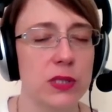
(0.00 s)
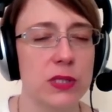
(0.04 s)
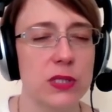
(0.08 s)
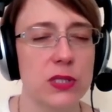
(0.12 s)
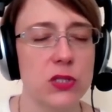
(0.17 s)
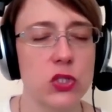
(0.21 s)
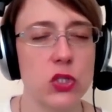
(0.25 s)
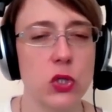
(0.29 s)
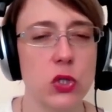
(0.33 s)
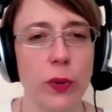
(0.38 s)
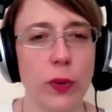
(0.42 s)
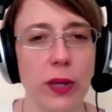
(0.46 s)

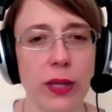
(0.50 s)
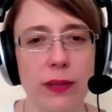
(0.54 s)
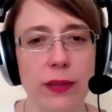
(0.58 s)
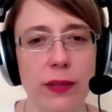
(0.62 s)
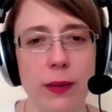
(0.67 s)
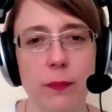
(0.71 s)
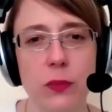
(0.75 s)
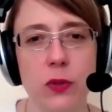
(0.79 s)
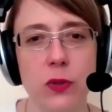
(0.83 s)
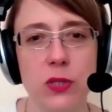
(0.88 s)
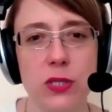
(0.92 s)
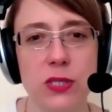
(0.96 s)
showing
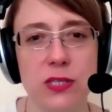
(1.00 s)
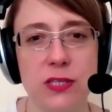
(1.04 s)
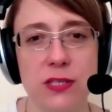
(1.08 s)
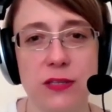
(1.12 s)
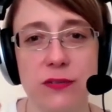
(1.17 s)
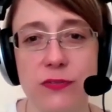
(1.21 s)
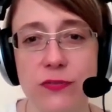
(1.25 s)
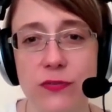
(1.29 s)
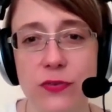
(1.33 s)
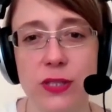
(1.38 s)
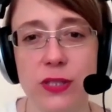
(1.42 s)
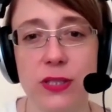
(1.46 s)
them
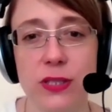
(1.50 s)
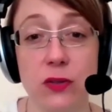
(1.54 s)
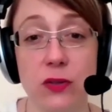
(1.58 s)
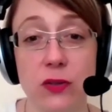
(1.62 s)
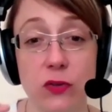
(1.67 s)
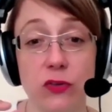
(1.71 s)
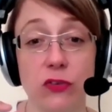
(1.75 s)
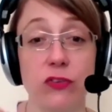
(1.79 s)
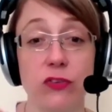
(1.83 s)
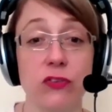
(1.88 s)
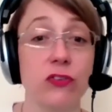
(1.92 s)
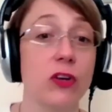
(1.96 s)
the
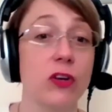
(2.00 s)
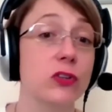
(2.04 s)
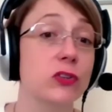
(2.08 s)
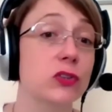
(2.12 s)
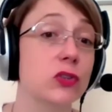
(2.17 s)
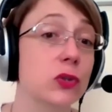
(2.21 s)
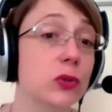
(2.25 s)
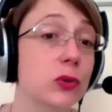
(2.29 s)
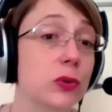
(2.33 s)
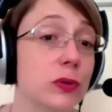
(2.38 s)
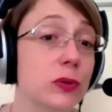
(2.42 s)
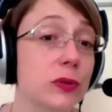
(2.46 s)

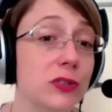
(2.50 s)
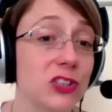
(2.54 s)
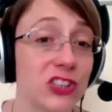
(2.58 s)
subtle